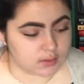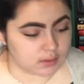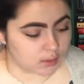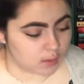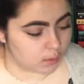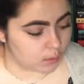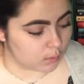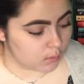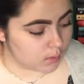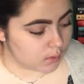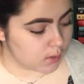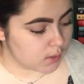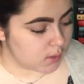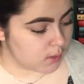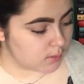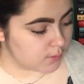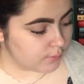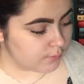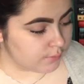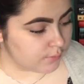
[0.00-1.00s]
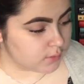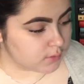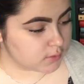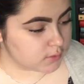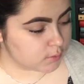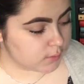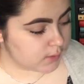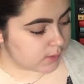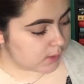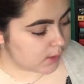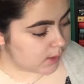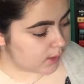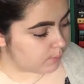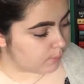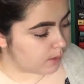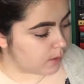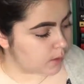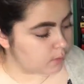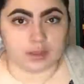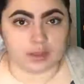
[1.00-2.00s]
So the first one I
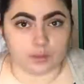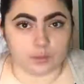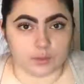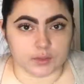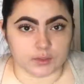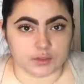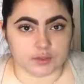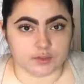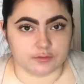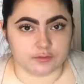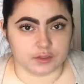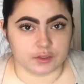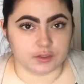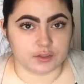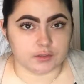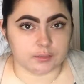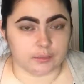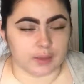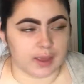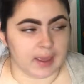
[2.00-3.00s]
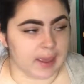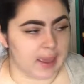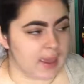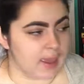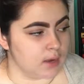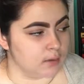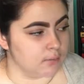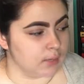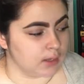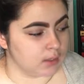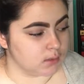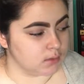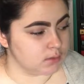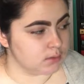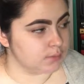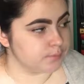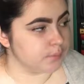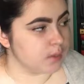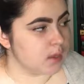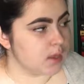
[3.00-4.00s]
bought The Winter's Vault by Anne
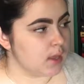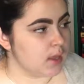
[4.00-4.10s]
Michaels.